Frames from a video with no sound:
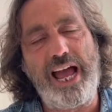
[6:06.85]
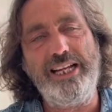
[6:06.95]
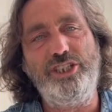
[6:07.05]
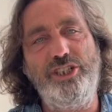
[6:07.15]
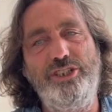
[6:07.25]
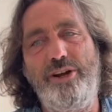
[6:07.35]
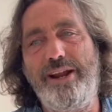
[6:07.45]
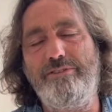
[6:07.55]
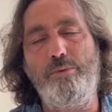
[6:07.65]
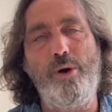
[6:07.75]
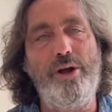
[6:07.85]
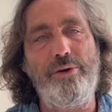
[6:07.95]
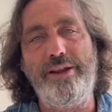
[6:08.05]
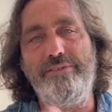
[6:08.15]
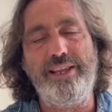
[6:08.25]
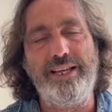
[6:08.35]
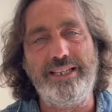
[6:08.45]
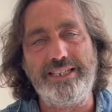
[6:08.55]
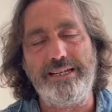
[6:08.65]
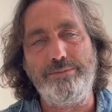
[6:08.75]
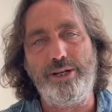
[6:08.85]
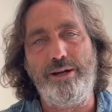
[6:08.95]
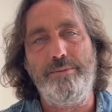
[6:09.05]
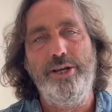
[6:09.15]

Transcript: actually you don't have to work on everything at the same time.